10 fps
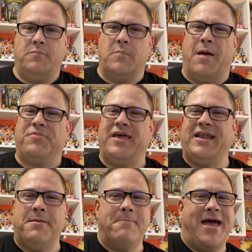I'm thinking
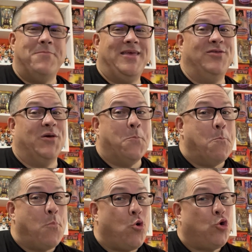it might be the
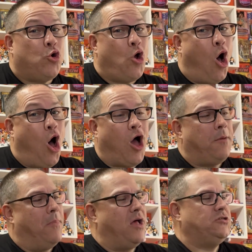Murder Hawk
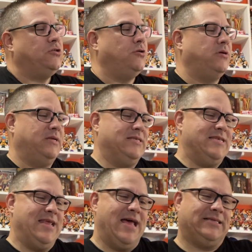Monster, and
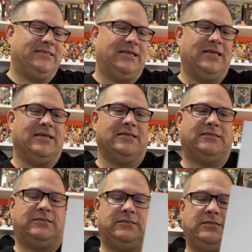yes, it
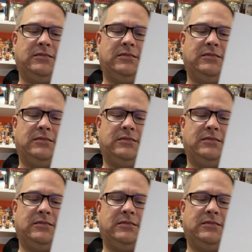is.